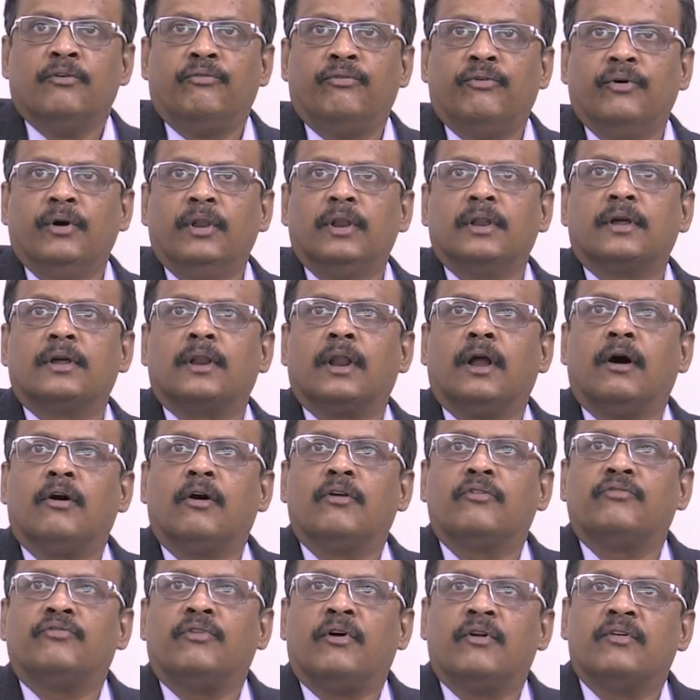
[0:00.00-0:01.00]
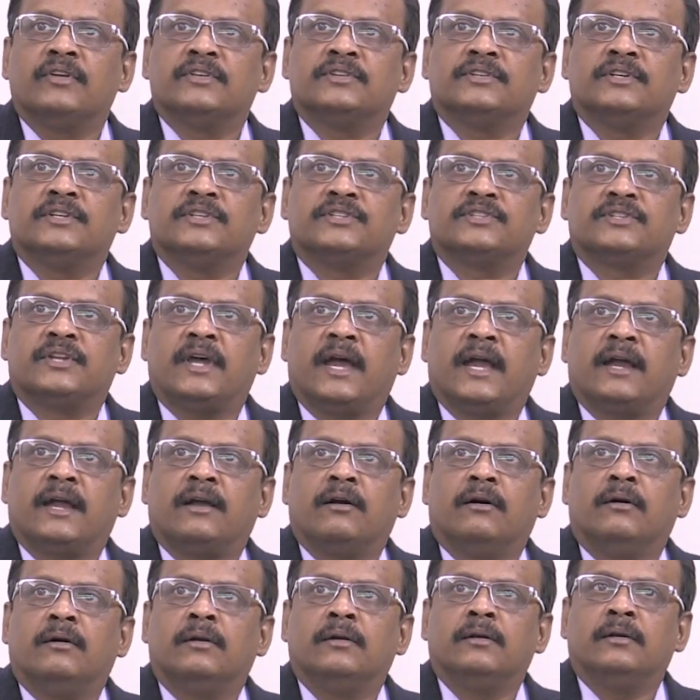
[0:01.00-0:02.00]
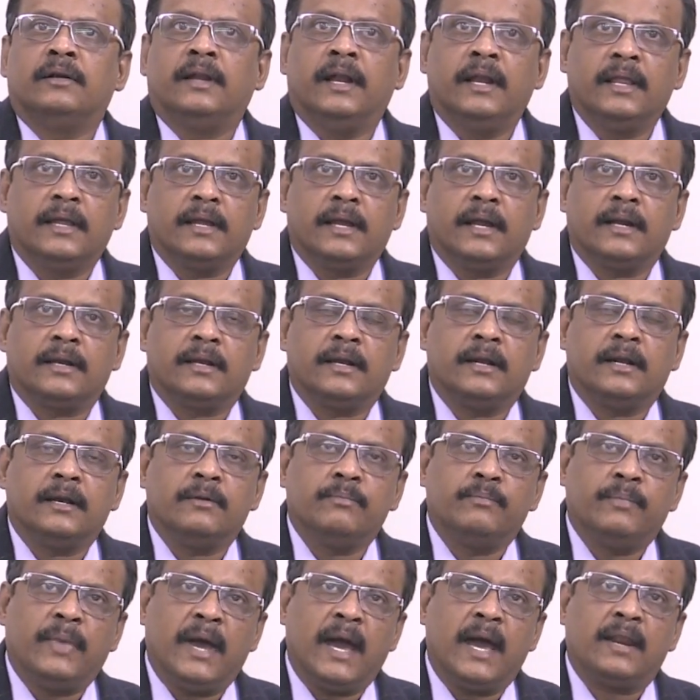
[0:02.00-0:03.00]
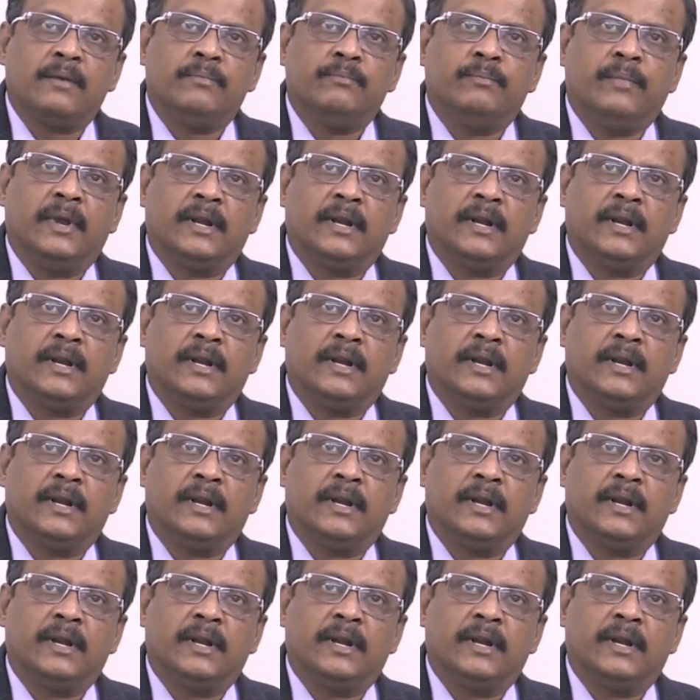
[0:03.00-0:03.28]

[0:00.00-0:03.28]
full Cloud Foundation stack on dedicated bare